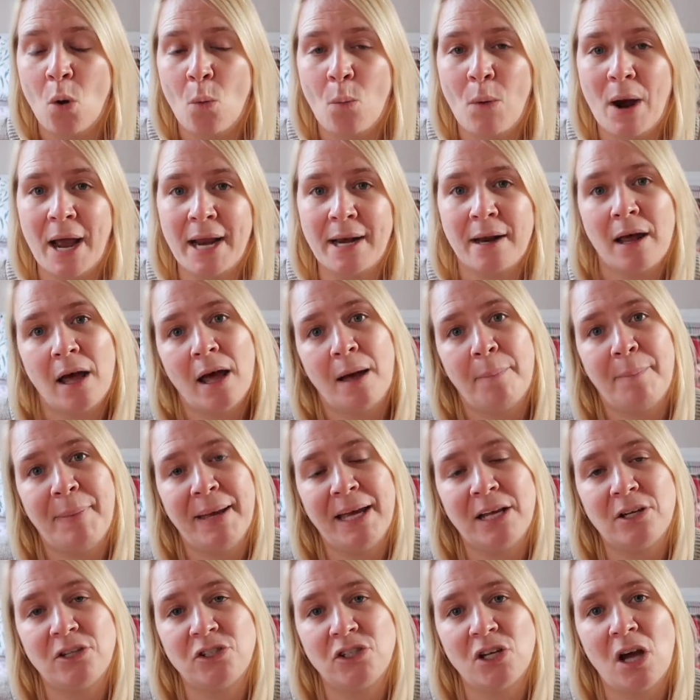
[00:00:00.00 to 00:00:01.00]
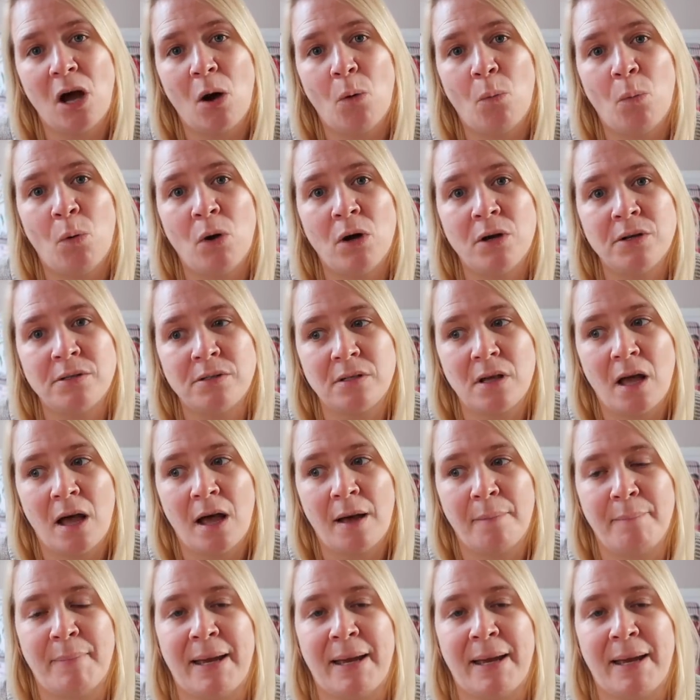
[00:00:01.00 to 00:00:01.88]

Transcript: when a picture was uh,